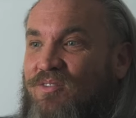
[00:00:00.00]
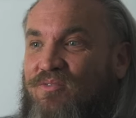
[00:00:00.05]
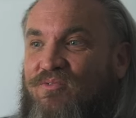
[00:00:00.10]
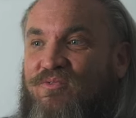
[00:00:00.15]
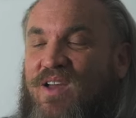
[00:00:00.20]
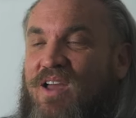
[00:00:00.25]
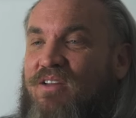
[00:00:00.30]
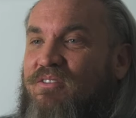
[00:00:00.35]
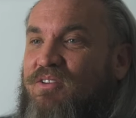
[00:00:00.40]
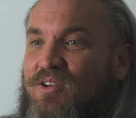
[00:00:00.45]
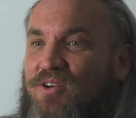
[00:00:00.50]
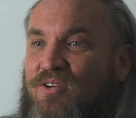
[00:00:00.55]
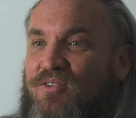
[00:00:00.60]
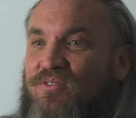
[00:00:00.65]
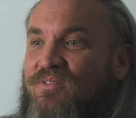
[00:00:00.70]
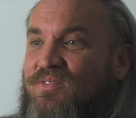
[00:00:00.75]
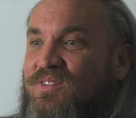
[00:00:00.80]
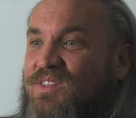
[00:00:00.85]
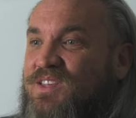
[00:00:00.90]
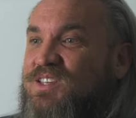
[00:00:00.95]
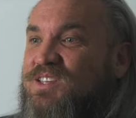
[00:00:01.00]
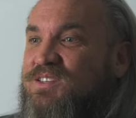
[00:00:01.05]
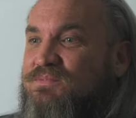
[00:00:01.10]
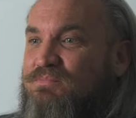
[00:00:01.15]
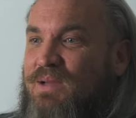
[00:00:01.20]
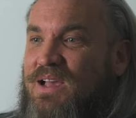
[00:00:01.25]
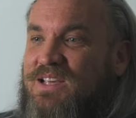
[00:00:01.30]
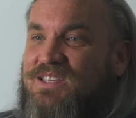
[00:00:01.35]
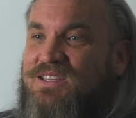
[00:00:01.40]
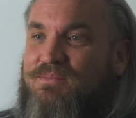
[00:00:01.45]
Fair enough. This is
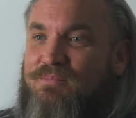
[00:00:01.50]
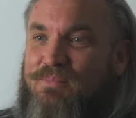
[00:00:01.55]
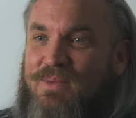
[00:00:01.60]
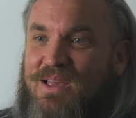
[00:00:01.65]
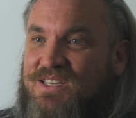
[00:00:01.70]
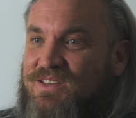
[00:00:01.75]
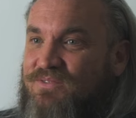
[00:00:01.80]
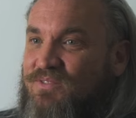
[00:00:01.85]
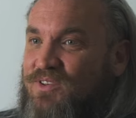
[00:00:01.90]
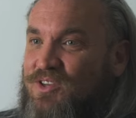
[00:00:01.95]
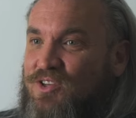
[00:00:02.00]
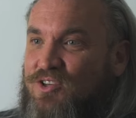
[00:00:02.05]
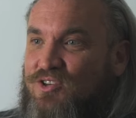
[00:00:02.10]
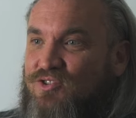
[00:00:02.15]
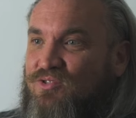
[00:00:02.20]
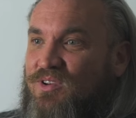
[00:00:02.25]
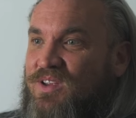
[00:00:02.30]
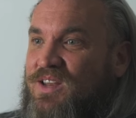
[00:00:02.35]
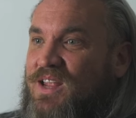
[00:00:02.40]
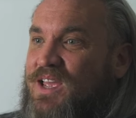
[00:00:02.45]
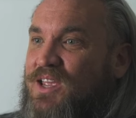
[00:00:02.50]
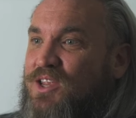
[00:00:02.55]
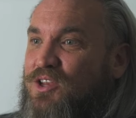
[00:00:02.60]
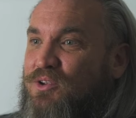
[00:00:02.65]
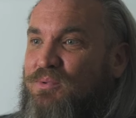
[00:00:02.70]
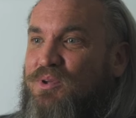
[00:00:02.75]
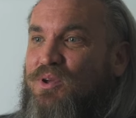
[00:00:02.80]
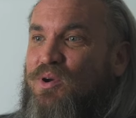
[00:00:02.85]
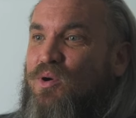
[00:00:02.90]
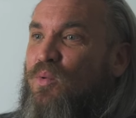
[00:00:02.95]
massive, massive industry, and
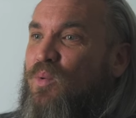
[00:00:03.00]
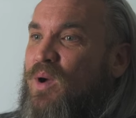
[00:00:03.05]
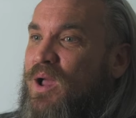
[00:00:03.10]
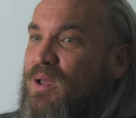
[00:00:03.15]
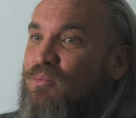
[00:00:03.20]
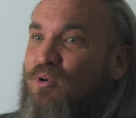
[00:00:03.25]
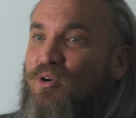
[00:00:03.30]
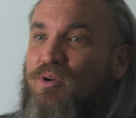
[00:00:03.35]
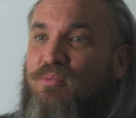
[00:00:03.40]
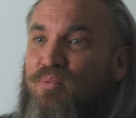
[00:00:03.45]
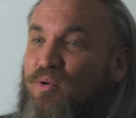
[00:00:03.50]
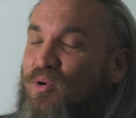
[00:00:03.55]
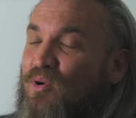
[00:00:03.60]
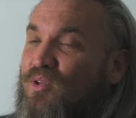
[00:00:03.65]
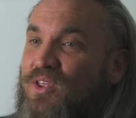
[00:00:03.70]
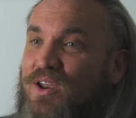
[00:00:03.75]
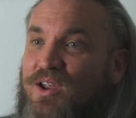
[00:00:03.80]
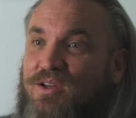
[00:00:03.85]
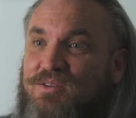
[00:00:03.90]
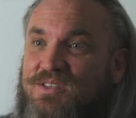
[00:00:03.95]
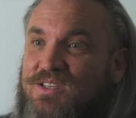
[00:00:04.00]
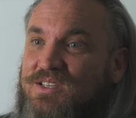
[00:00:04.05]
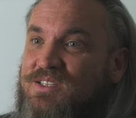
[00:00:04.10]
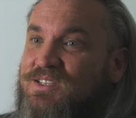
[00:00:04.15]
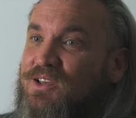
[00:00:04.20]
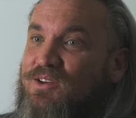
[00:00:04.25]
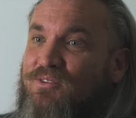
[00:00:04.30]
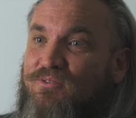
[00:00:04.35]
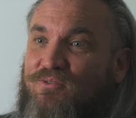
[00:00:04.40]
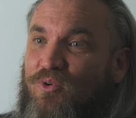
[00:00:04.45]
AEW are way more important than
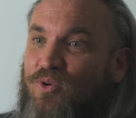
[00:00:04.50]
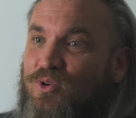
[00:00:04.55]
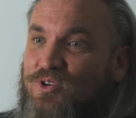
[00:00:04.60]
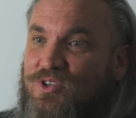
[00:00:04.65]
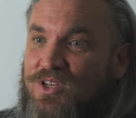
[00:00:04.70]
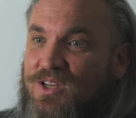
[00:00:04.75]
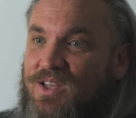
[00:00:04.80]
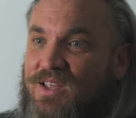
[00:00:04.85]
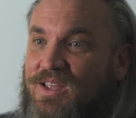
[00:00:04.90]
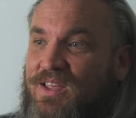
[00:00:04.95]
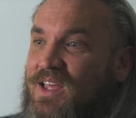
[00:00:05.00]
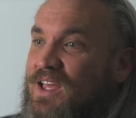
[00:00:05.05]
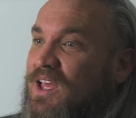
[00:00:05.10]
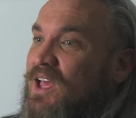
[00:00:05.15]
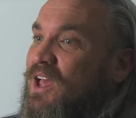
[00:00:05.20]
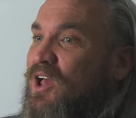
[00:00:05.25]
OTT, unfortunately.